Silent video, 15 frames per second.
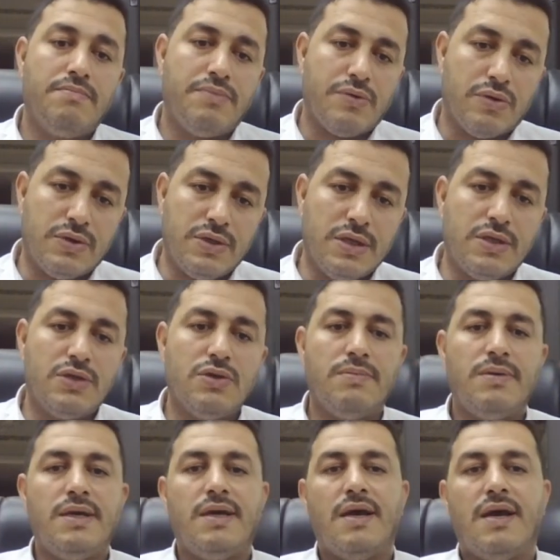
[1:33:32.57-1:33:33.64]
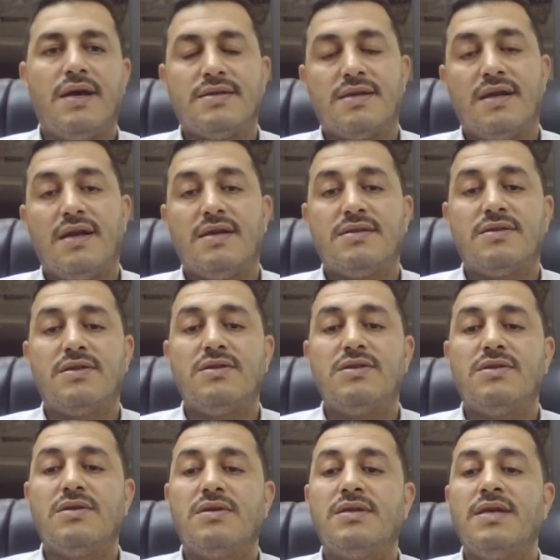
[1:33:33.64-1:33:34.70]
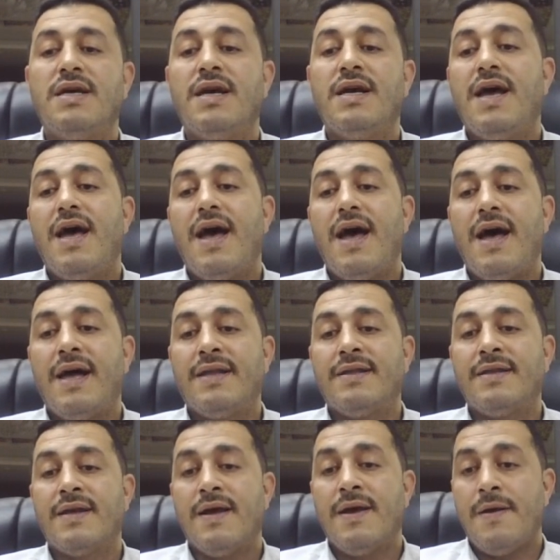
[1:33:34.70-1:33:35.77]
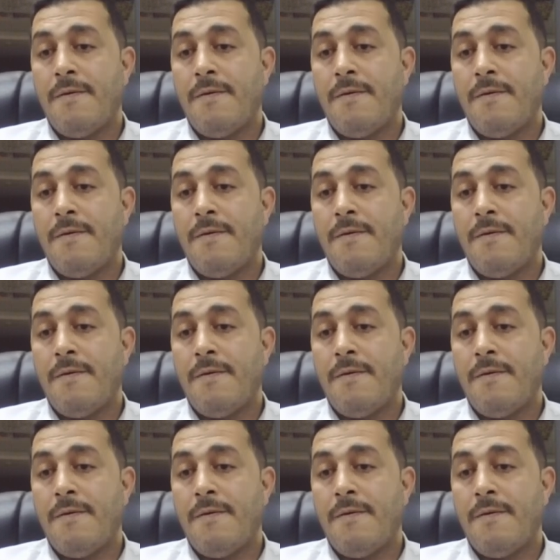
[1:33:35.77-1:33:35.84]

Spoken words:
proctectomy as a last resort. And